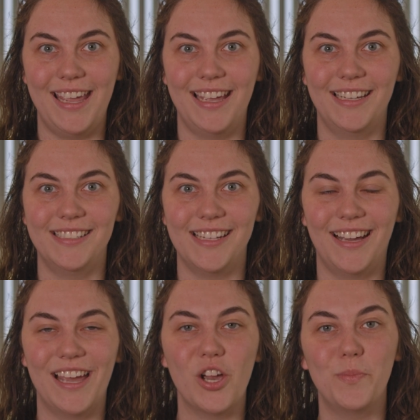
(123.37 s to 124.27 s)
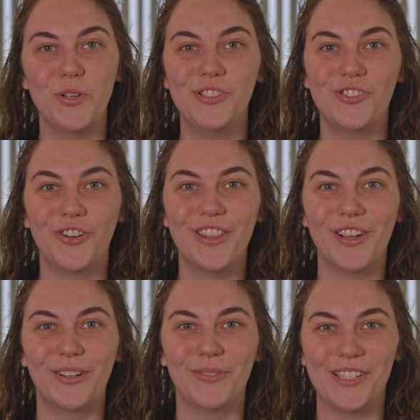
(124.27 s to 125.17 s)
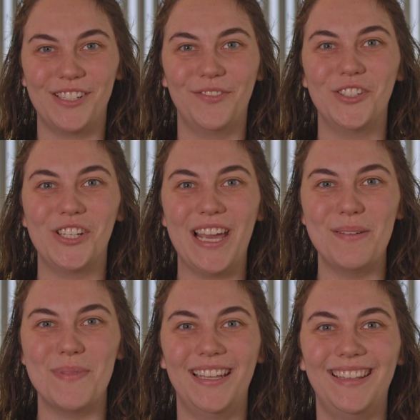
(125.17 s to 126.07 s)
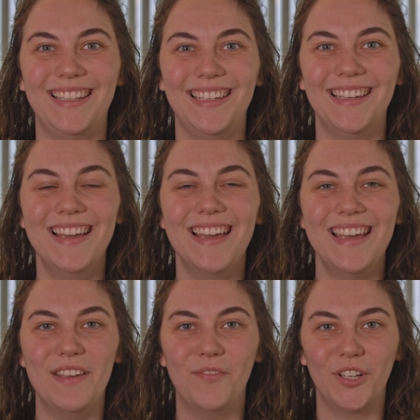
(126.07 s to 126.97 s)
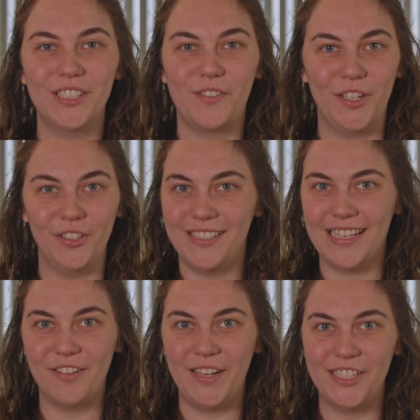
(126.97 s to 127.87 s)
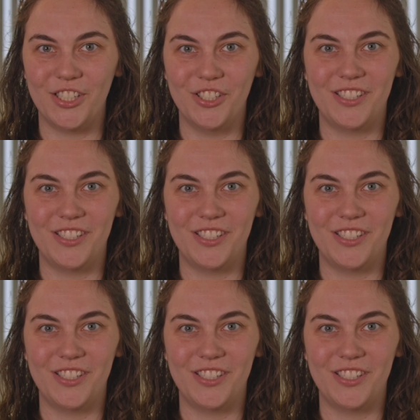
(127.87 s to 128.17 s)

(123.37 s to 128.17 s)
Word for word: And uh, I hope you enjoyed the rest of your time at the iMFLUX Fearless Innovation